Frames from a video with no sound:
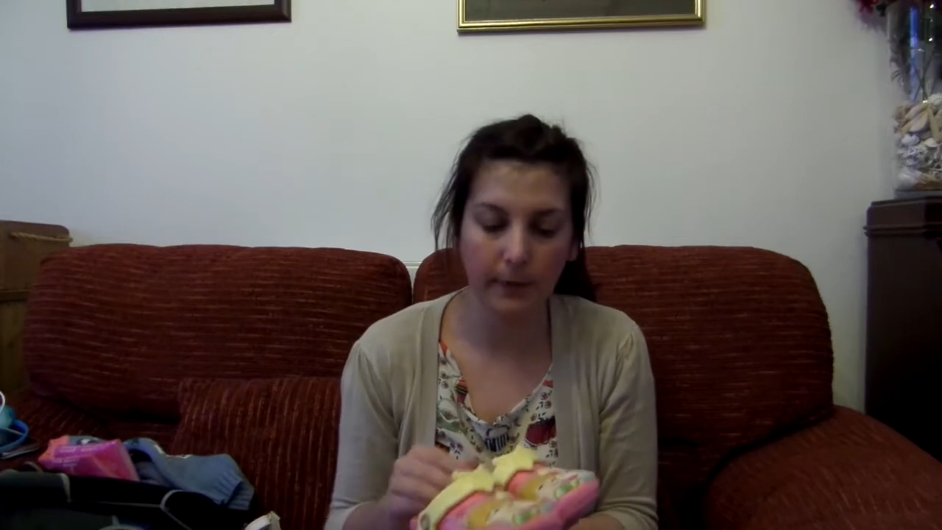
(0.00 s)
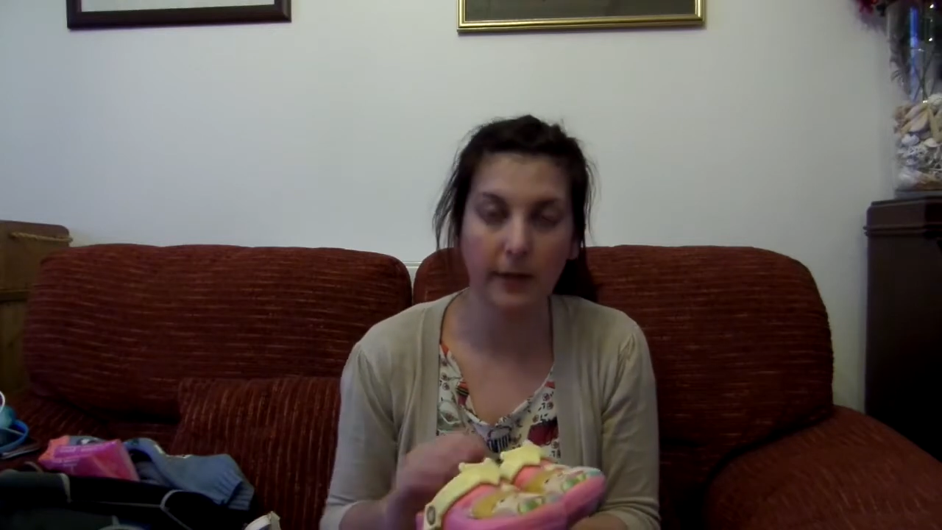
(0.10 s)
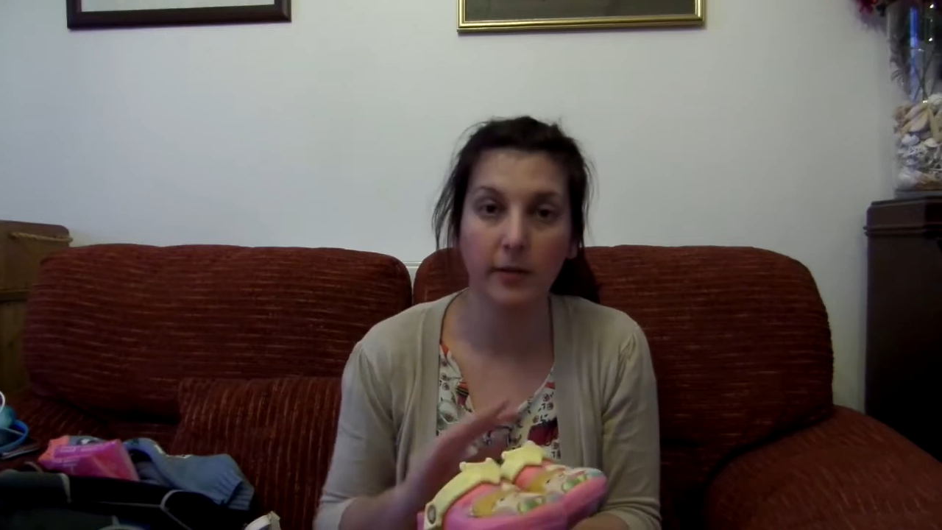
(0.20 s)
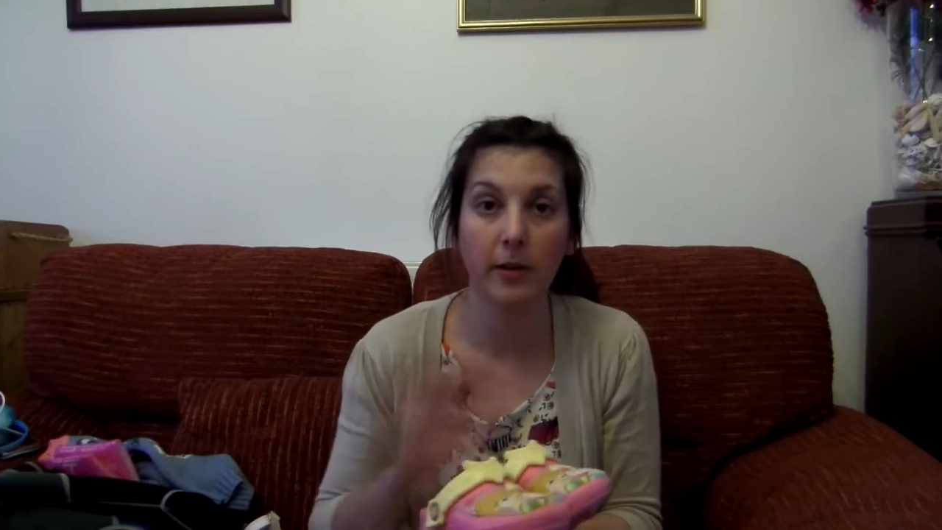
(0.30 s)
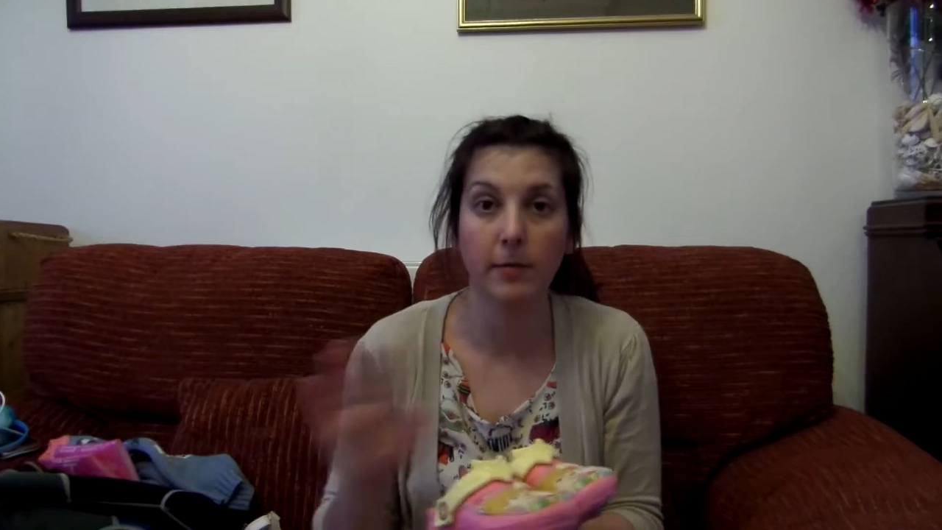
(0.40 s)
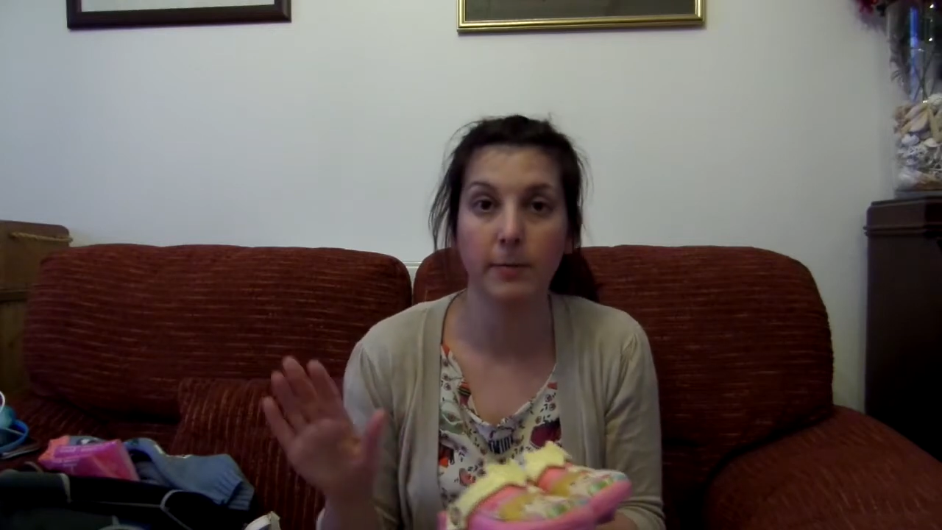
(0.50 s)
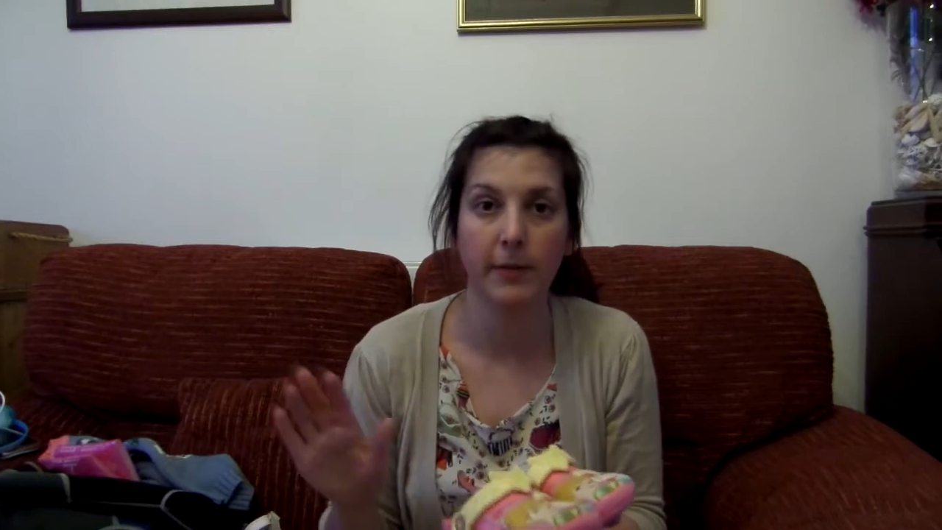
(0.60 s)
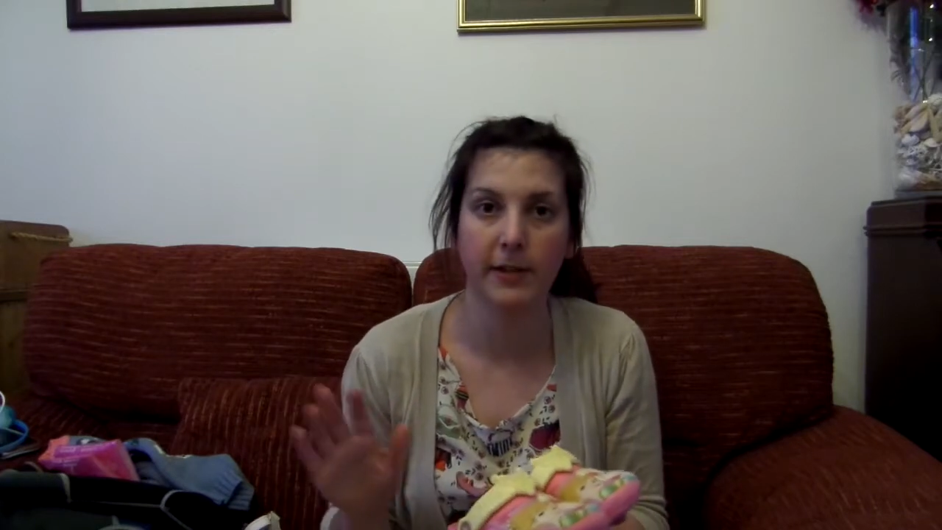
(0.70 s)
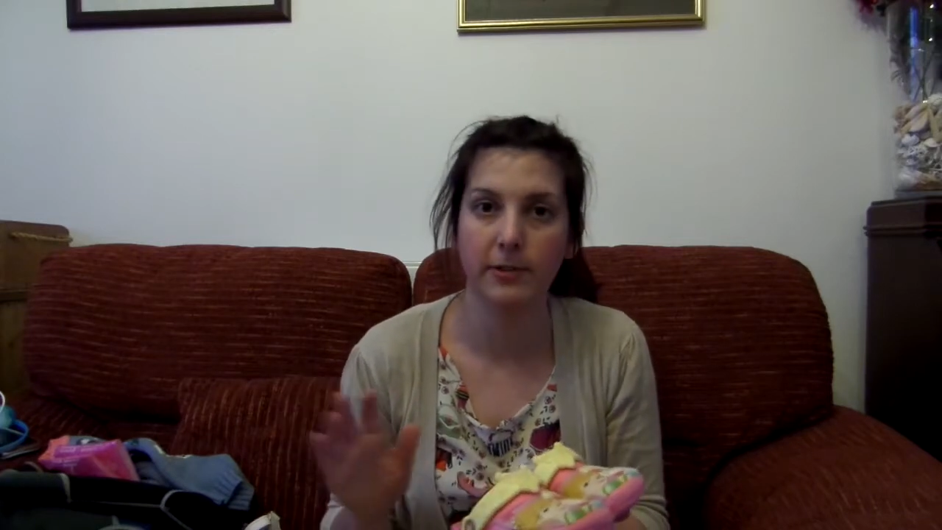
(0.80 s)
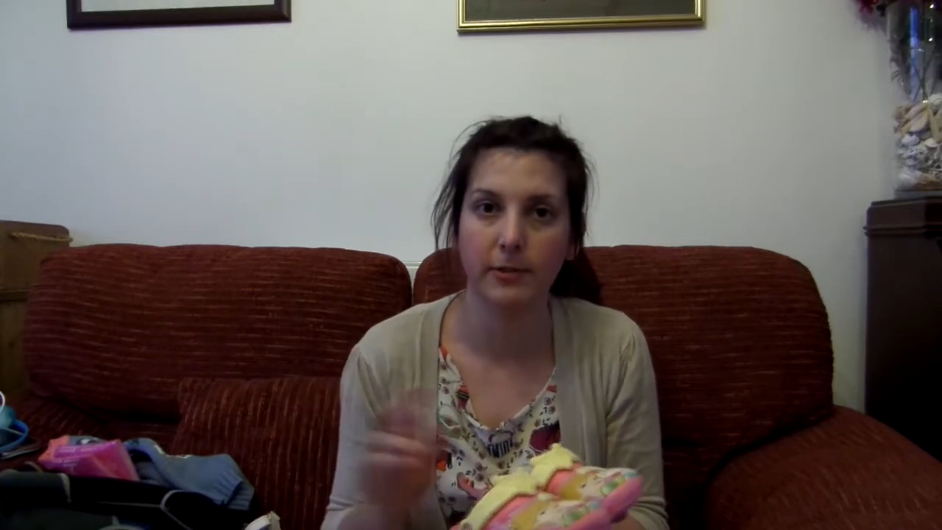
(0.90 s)
and none of them
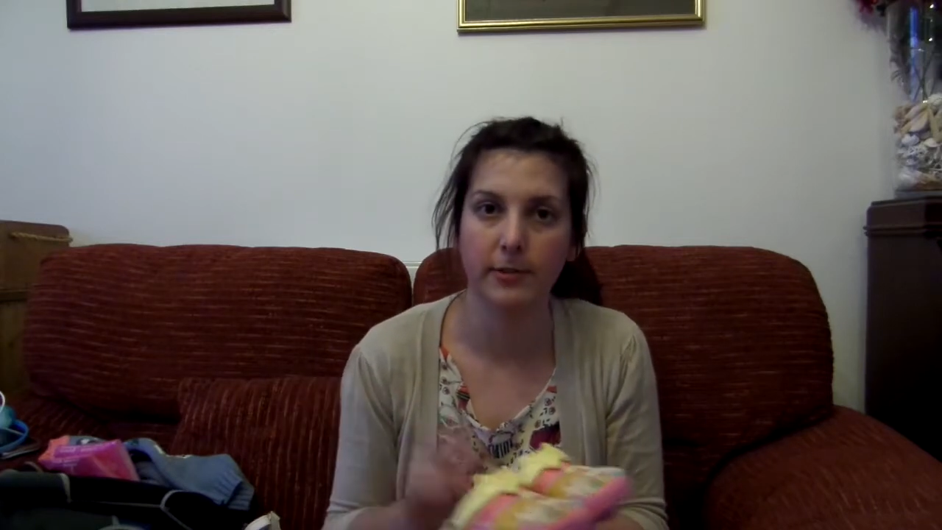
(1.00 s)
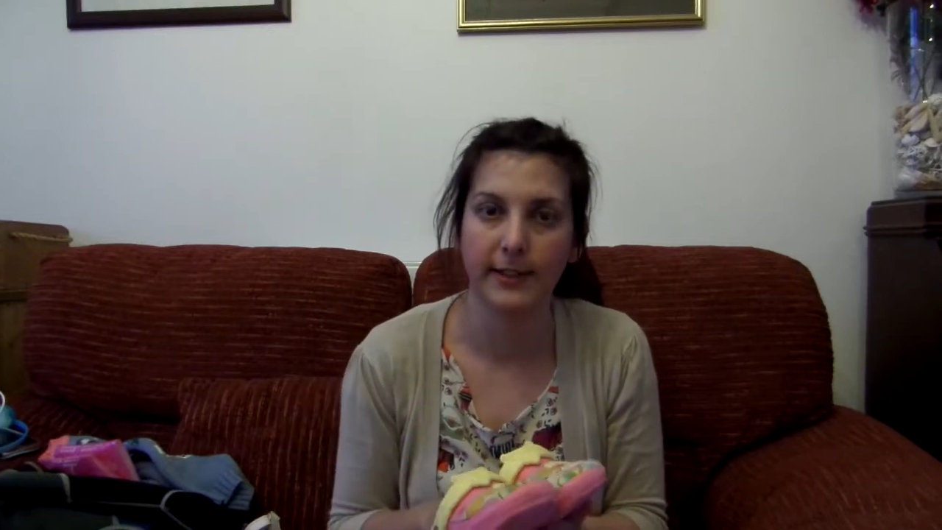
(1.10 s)
fit at all.